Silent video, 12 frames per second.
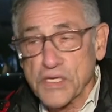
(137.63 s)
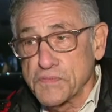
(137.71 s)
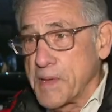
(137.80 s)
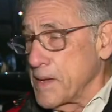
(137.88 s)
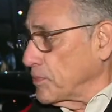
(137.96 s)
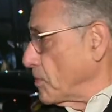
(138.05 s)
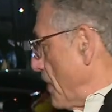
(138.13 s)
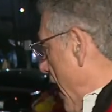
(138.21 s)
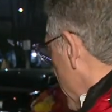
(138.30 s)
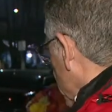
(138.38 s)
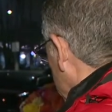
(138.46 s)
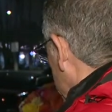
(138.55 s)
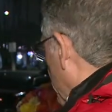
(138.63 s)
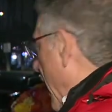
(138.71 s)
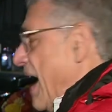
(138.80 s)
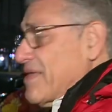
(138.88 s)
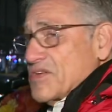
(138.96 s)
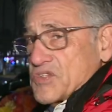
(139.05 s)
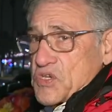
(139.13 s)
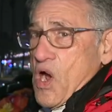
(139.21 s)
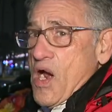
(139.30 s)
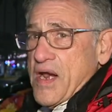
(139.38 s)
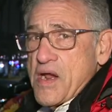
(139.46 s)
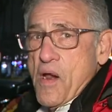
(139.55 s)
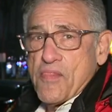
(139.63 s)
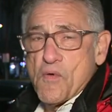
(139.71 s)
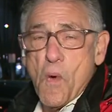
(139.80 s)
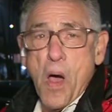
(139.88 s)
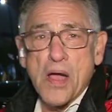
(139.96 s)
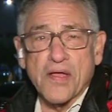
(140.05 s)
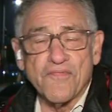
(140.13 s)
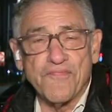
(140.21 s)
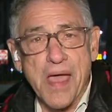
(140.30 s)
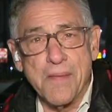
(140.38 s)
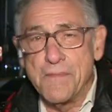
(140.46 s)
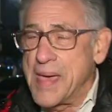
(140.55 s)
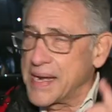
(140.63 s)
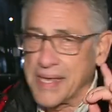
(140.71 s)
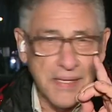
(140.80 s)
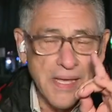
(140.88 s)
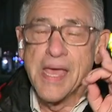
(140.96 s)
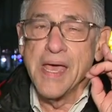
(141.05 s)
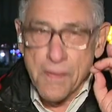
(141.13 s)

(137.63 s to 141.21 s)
just people passing by the star here on the Walk of Fame, many,